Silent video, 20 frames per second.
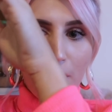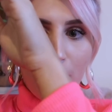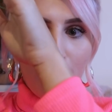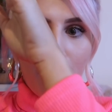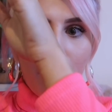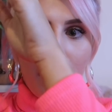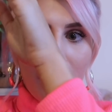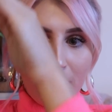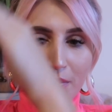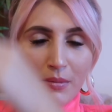
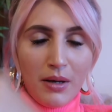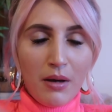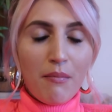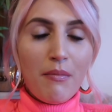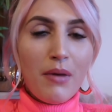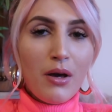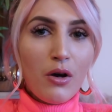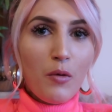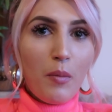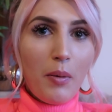made me a
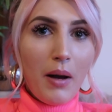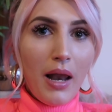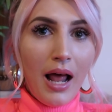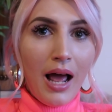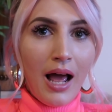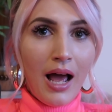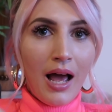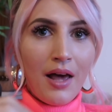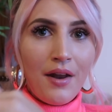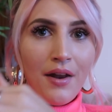meal
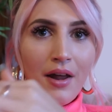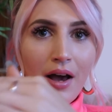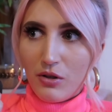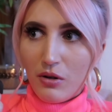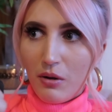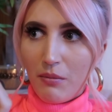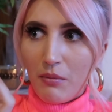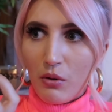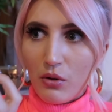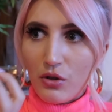plan,
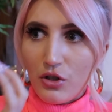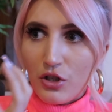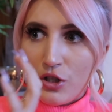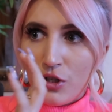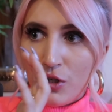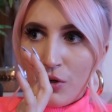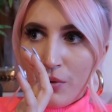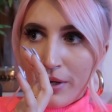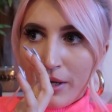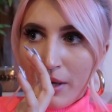so I'm not
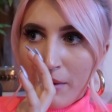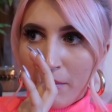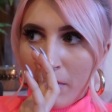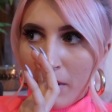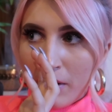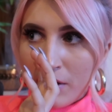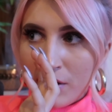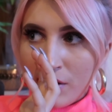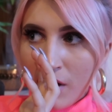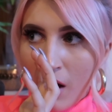just doing it
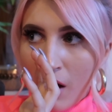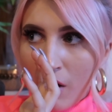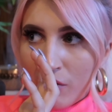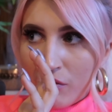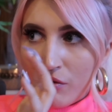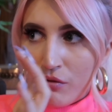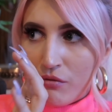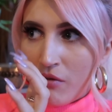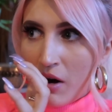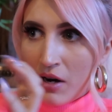
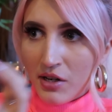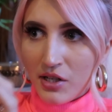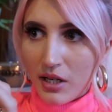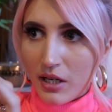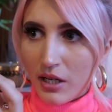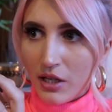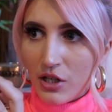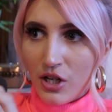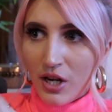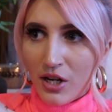myself and
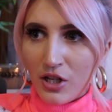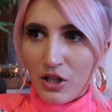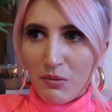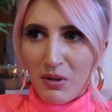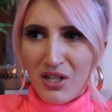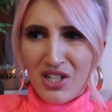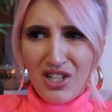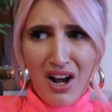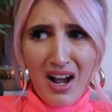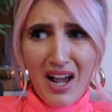radically changing
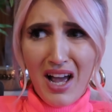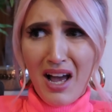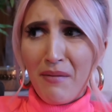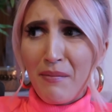my diet.